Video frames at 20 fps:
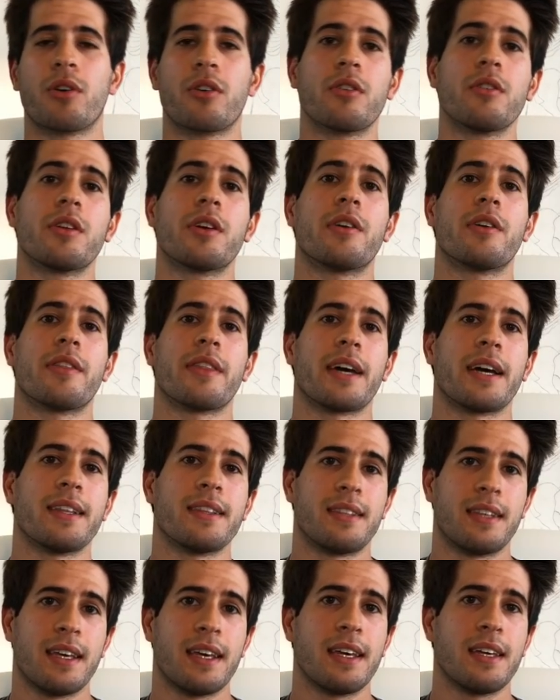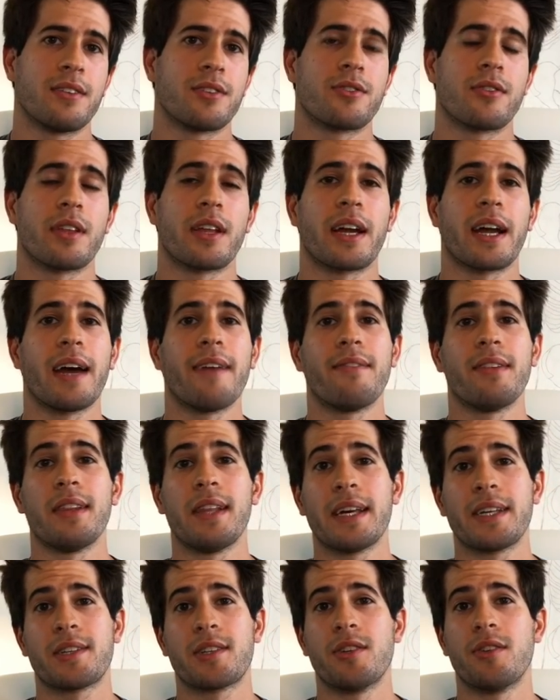earlier in that day so that I have
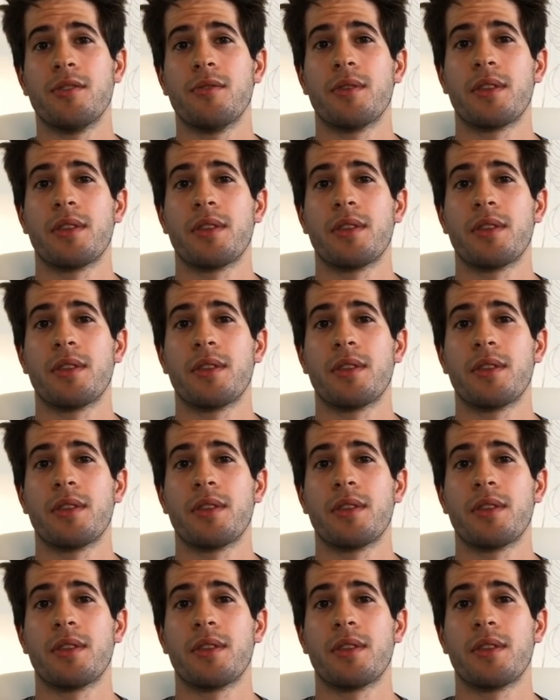less to do